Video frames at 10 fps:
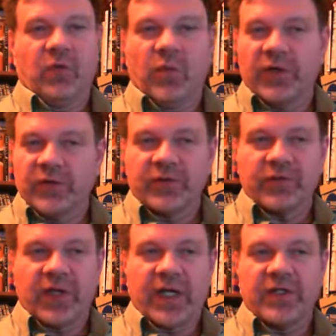What are the
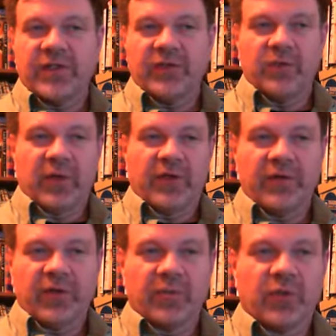strategies? What are
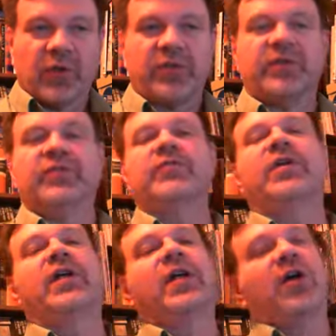their approaches?
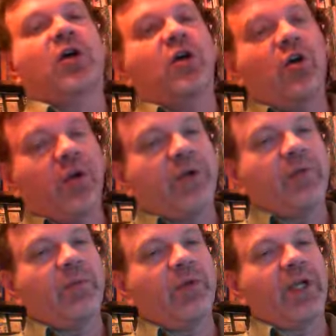Who can
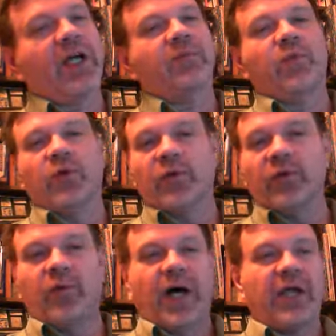we bring on board?
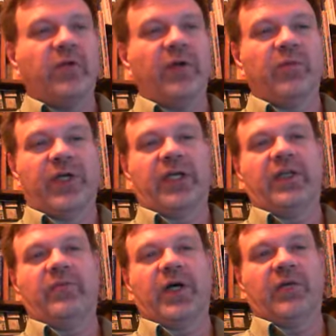Why are we bringing
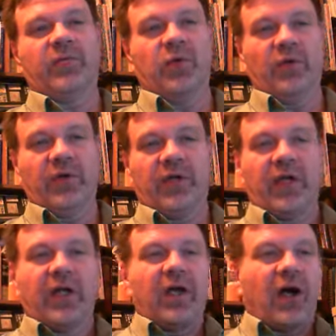them on board?
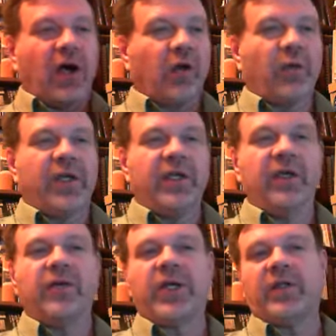Are we
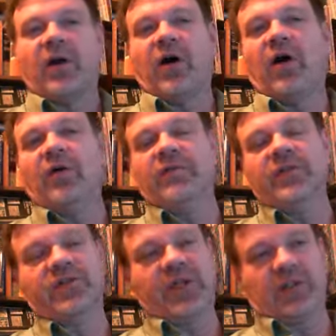hearing all of the
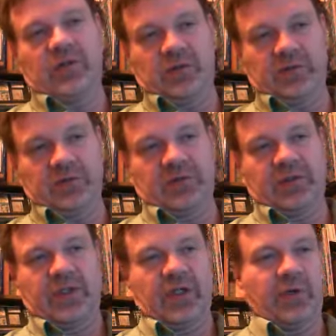stakeholders?
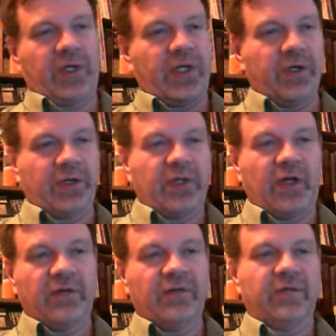Are we hearing
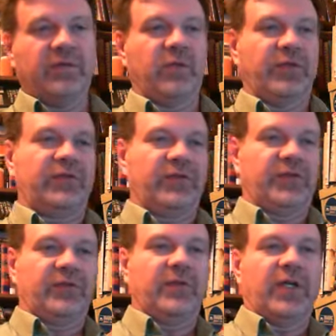all of their
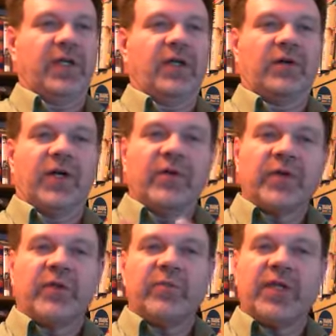voices? Are other
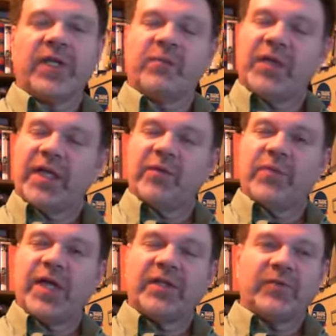competing
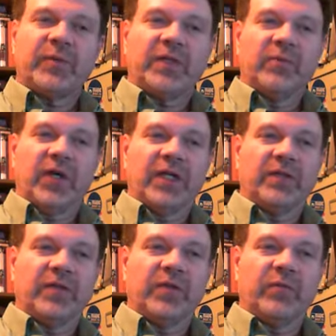campaigns being planned
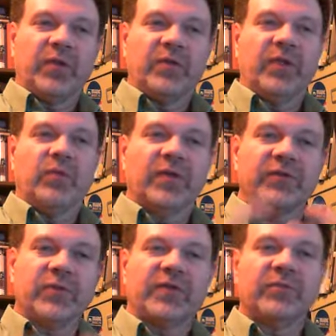in the community?
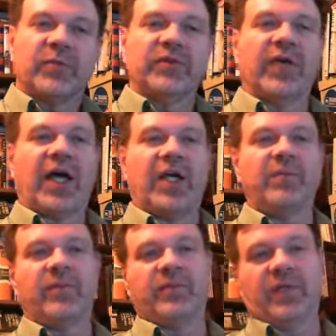What's a reasonable
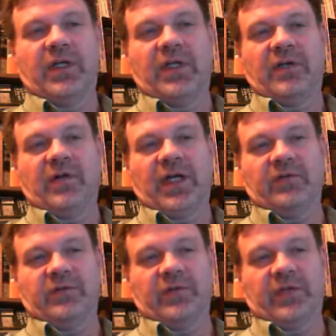
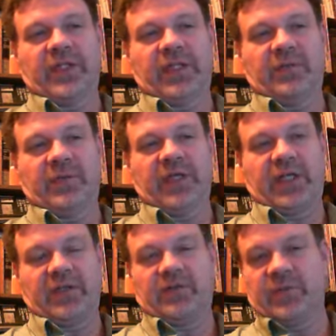timeline for the
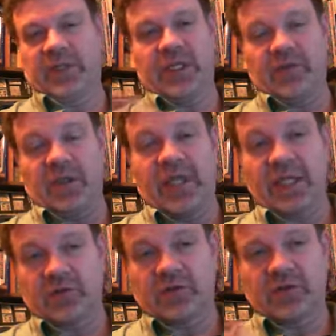campaign? Again, the
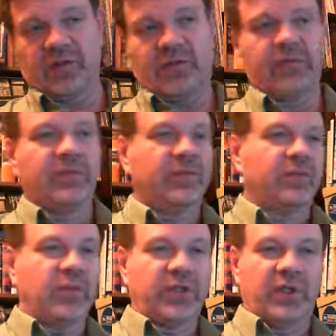Gantt chart,
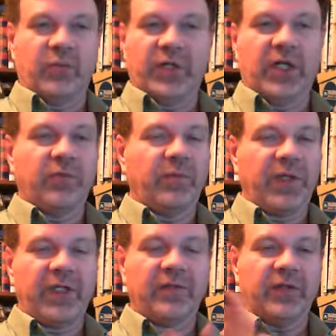which I'll bring up
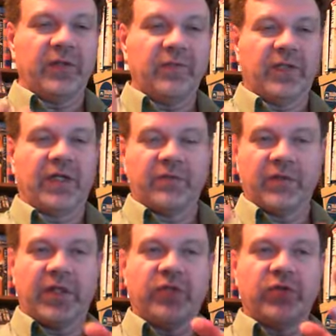repeatedly. Do not
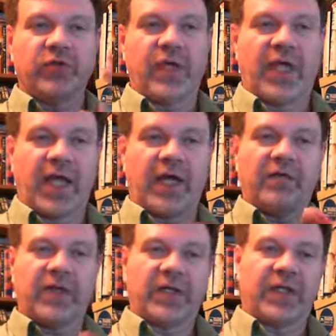forget you should
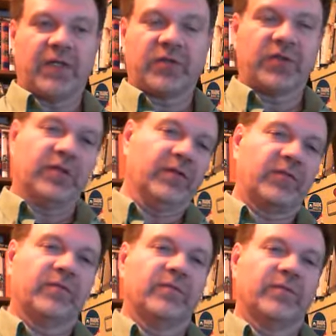have a Gantt chart.